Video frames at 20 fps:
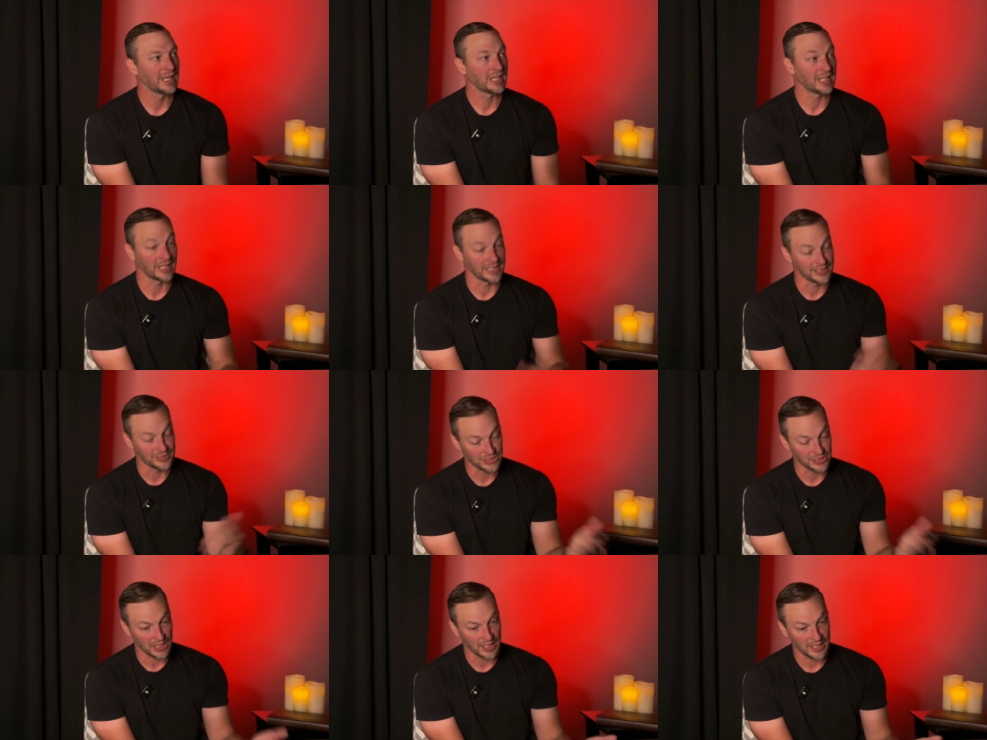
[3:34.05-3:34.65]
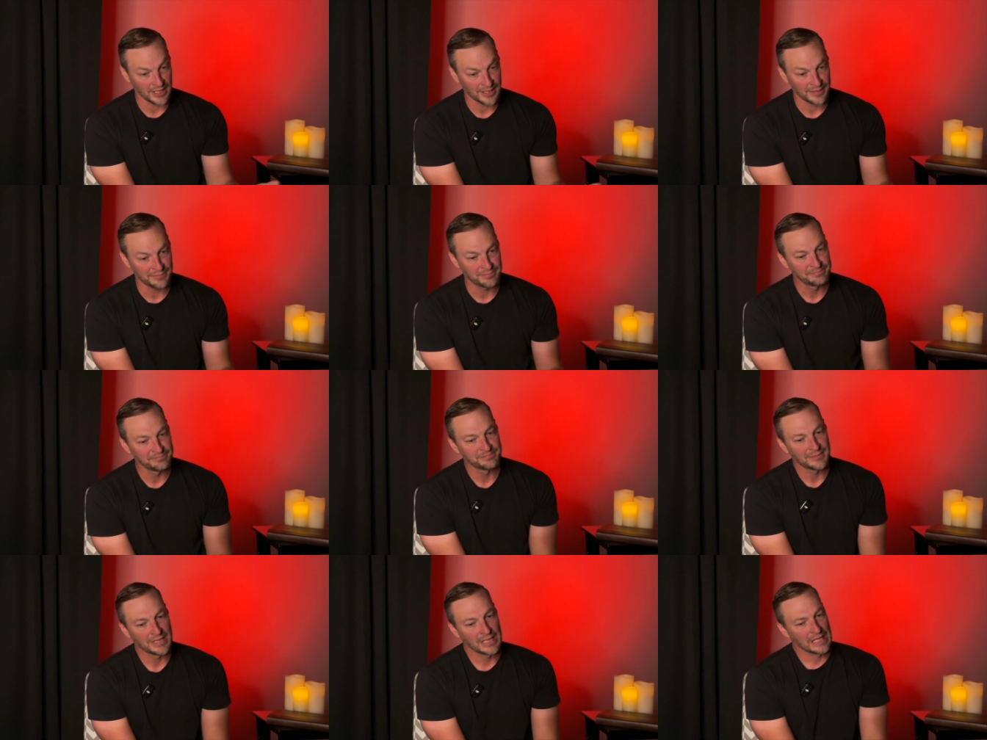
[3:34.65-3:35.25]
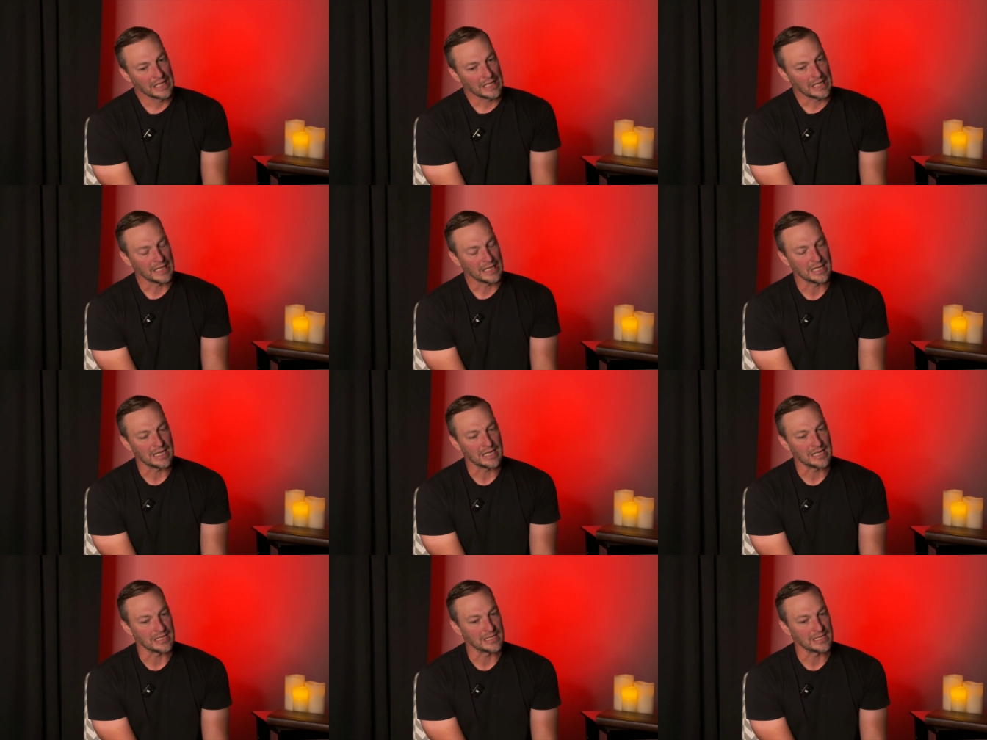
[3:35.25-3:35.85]
got a job,
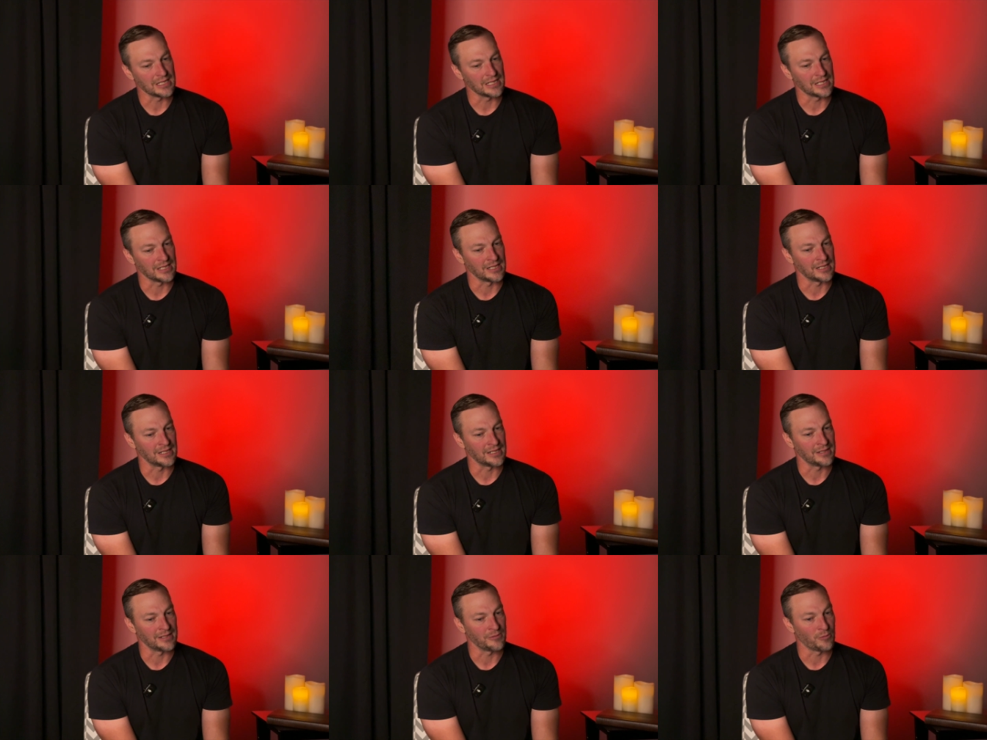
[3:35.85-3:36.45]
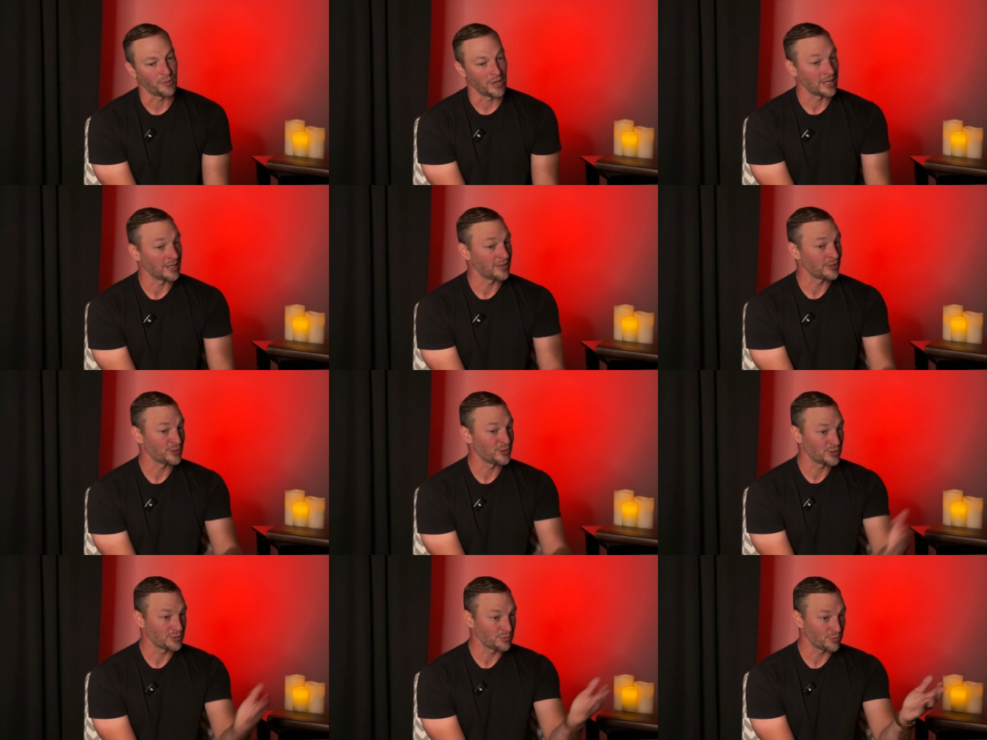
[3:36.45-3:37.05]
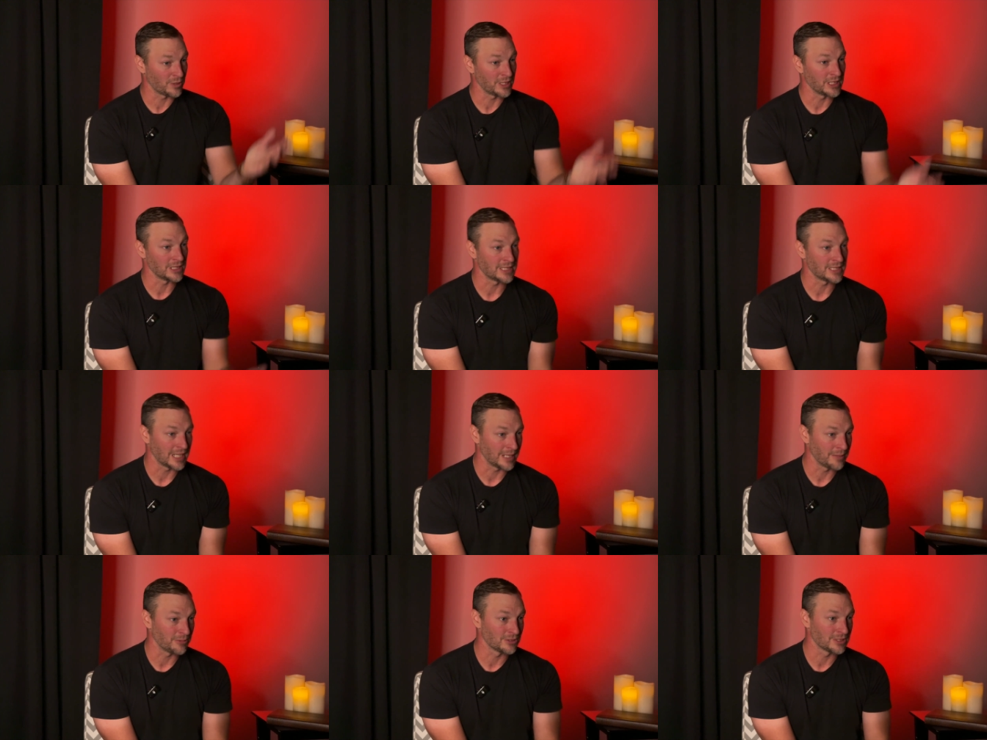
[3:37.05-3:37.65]
and while I was waiting
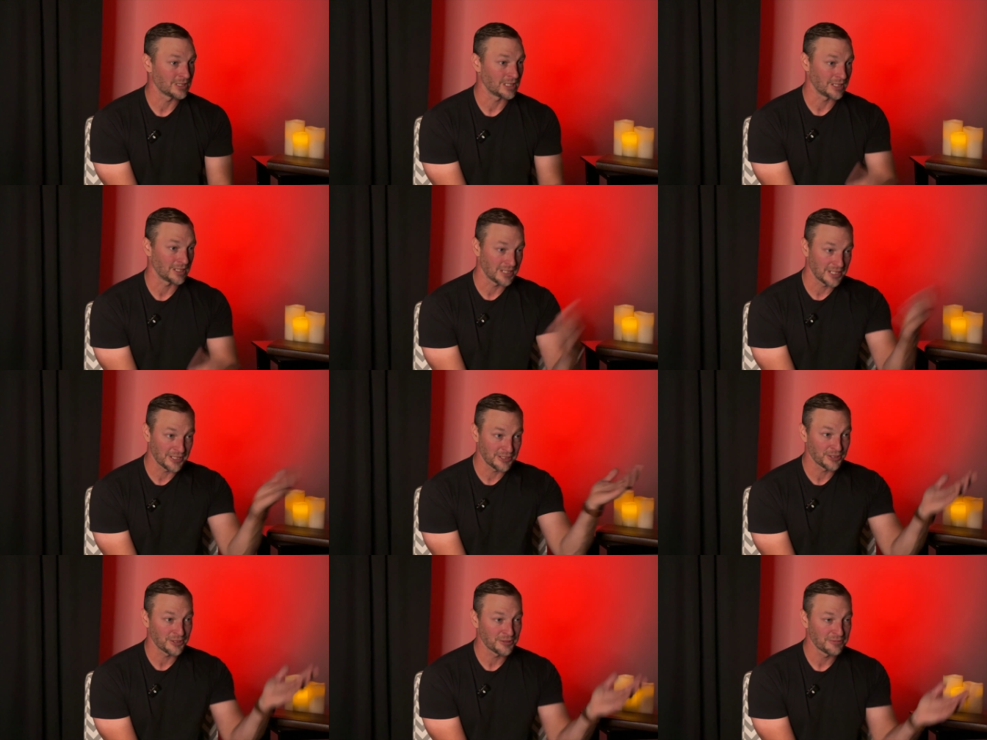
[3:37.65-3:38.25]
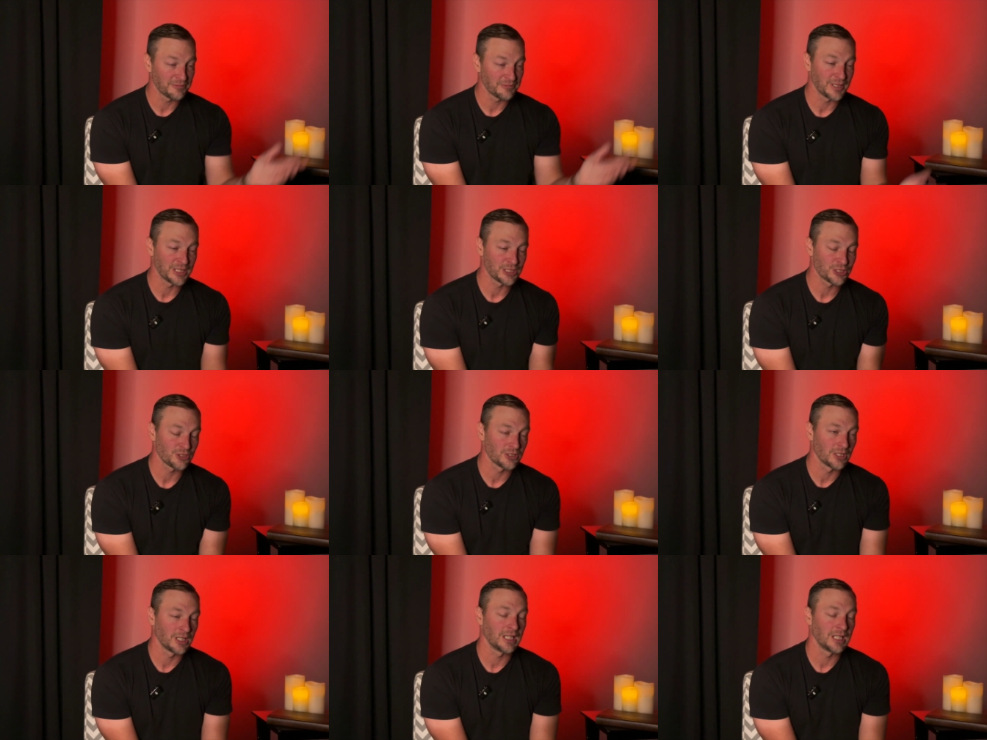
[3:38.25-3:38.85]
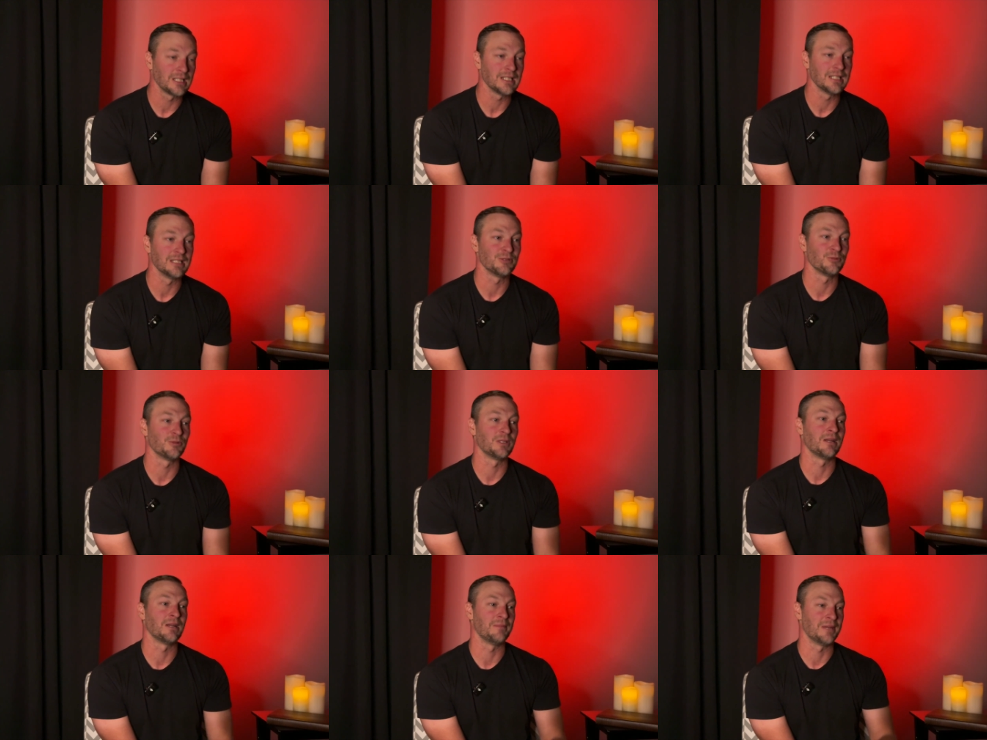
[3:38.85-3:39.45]
tables at another restaurant is
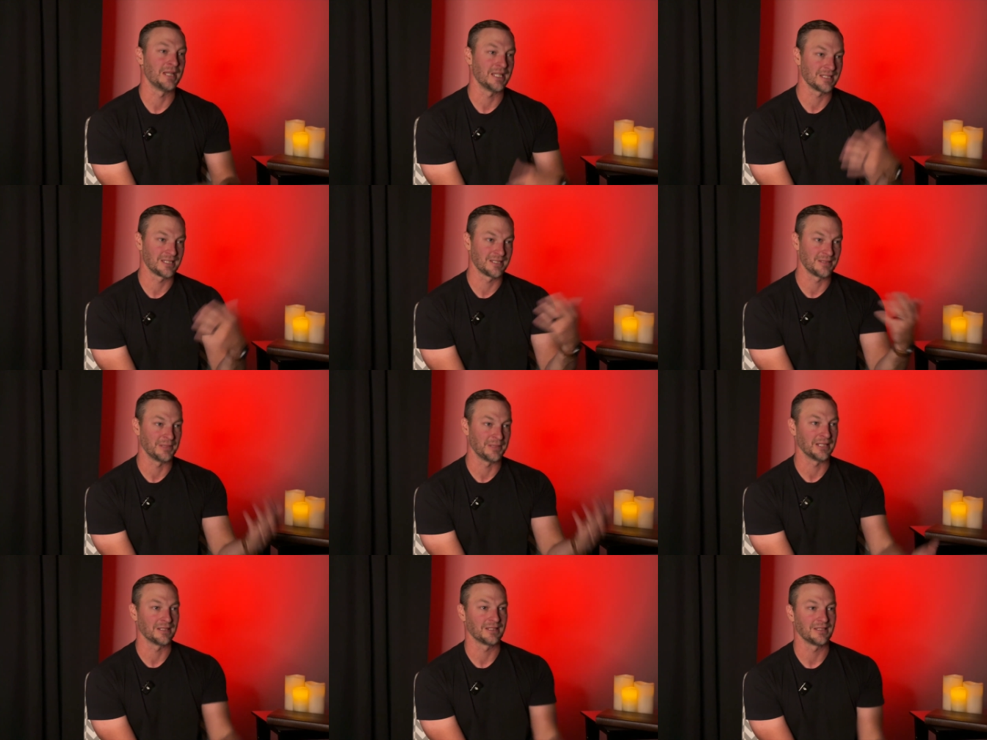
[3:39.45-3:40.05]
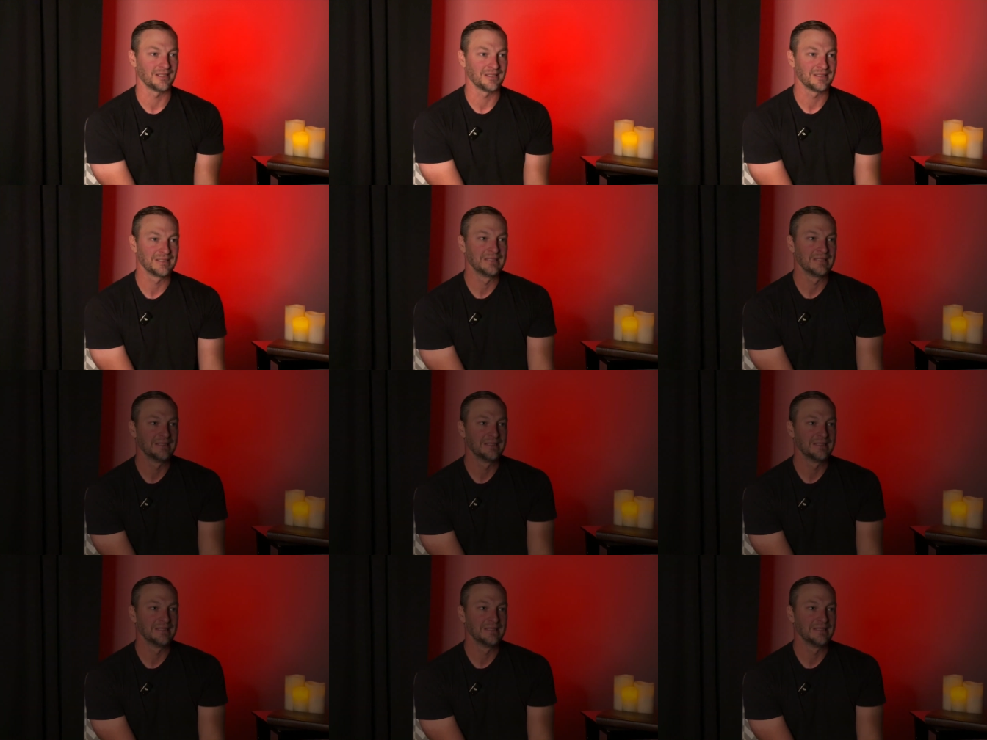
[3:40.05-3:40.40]
when I met Samantha.